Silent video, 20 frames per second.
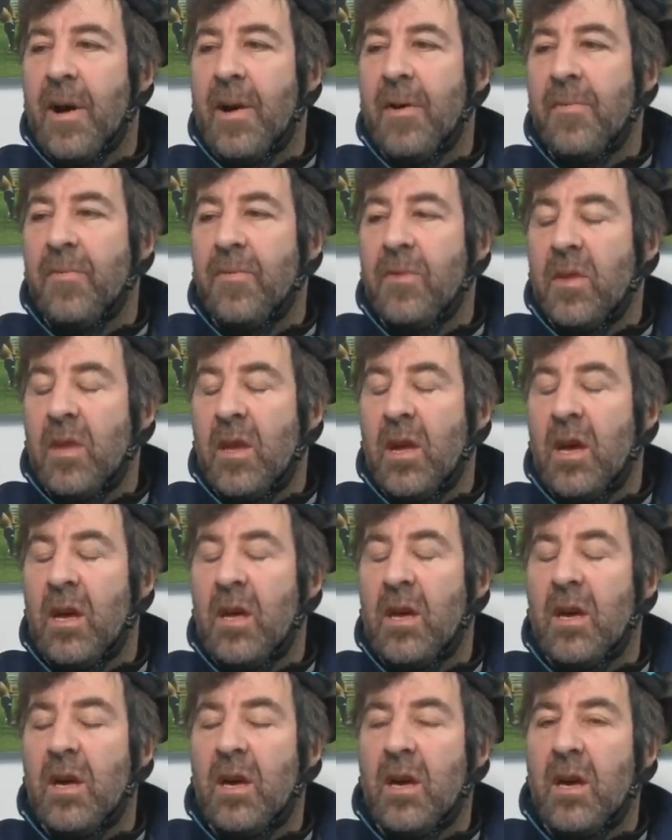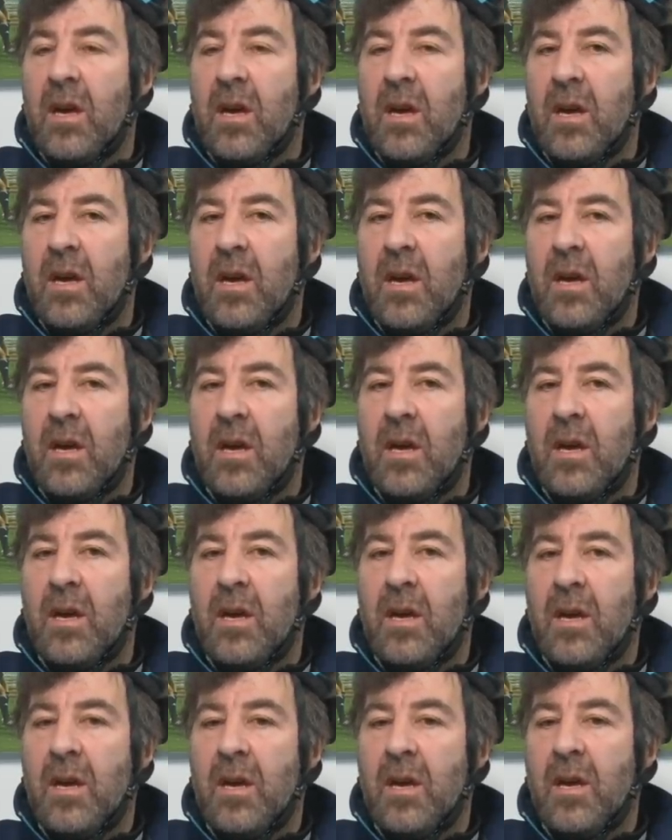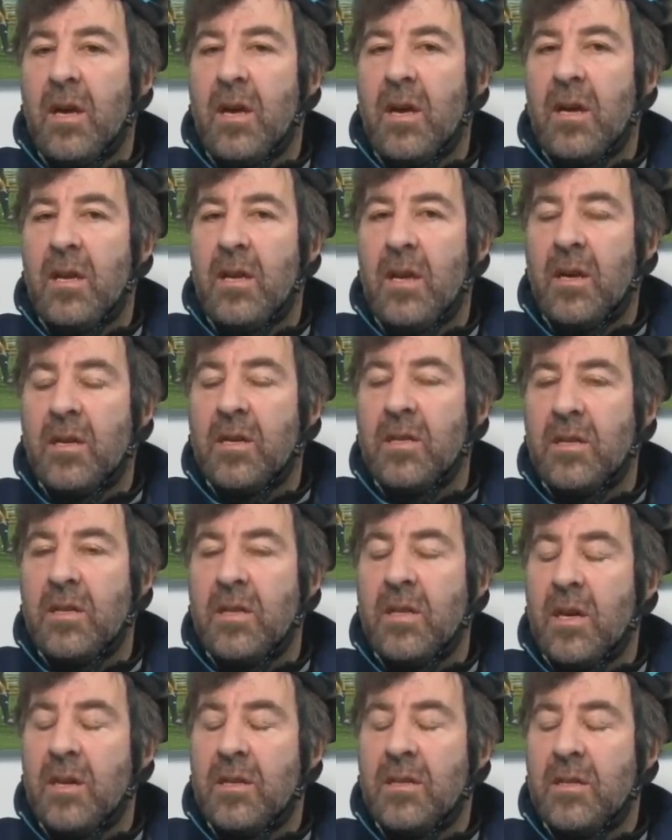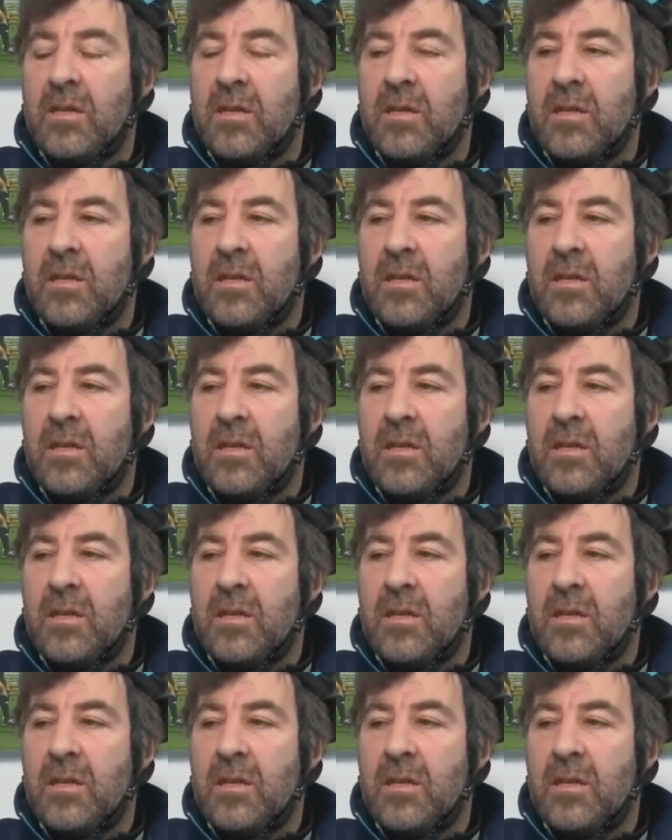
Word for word: well, I, uh, uh, yeah, I could do that.